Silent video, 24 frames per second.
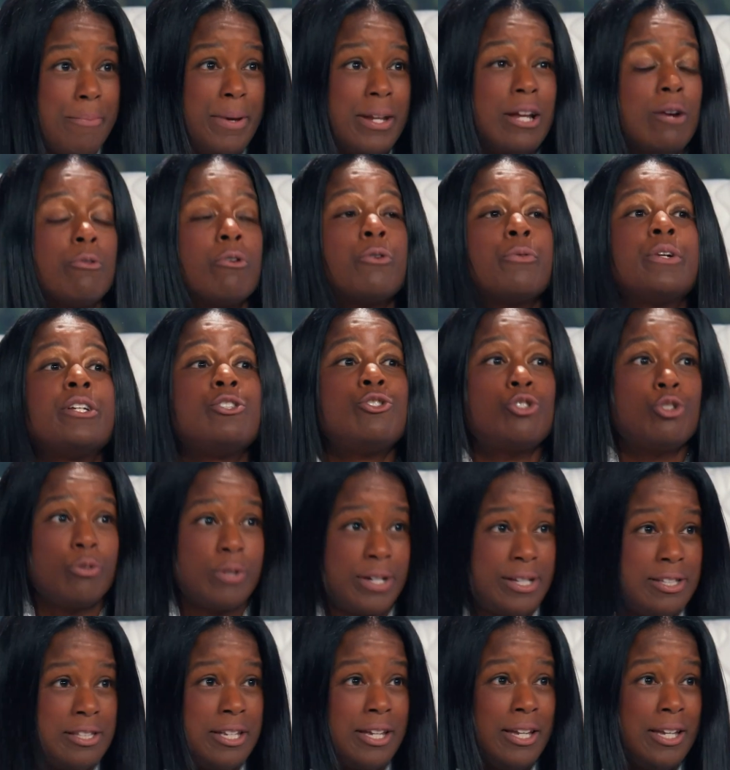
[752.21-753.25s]
minute we're
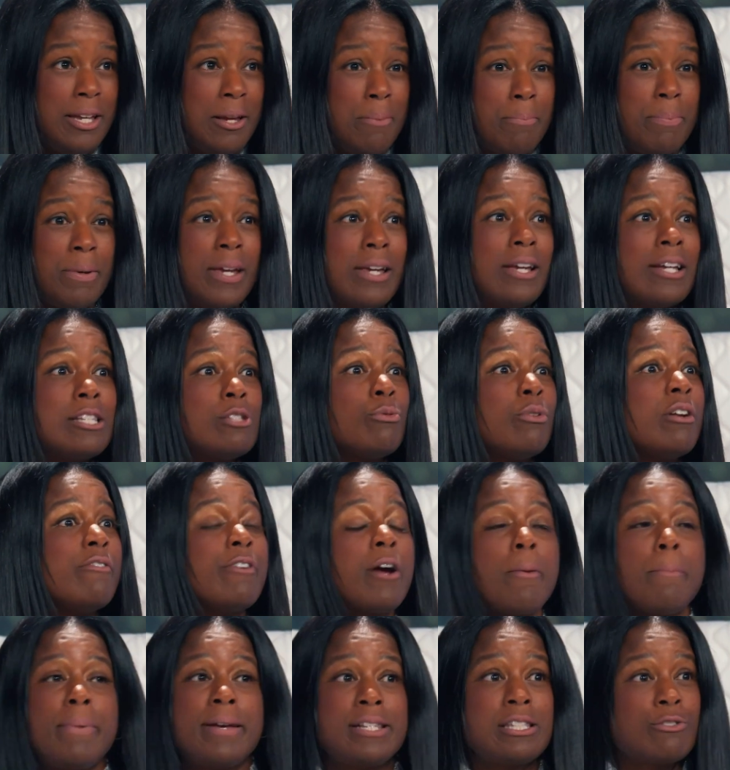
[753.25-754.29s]
rejoicing yeah. because one of
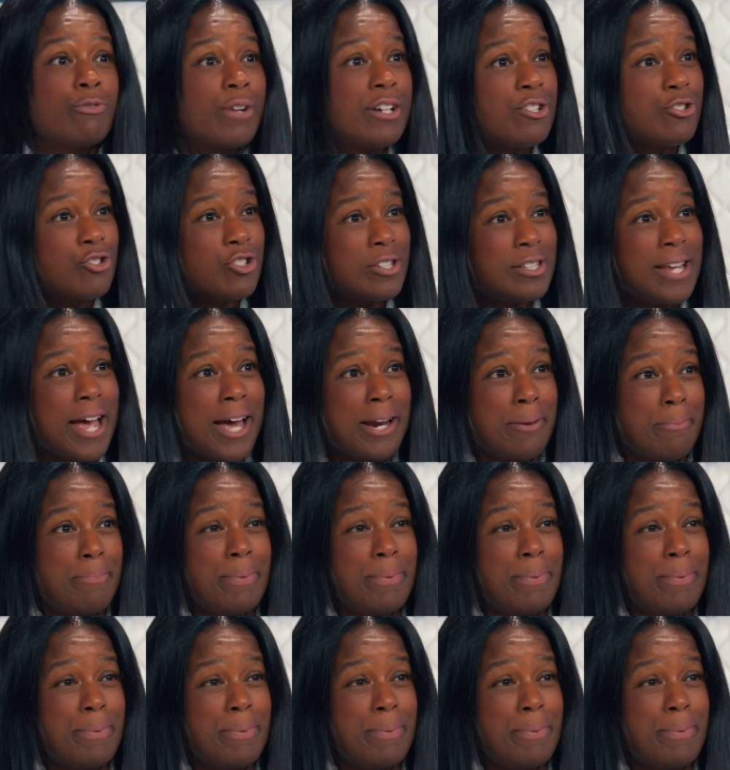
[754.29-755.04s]
our best friends just had a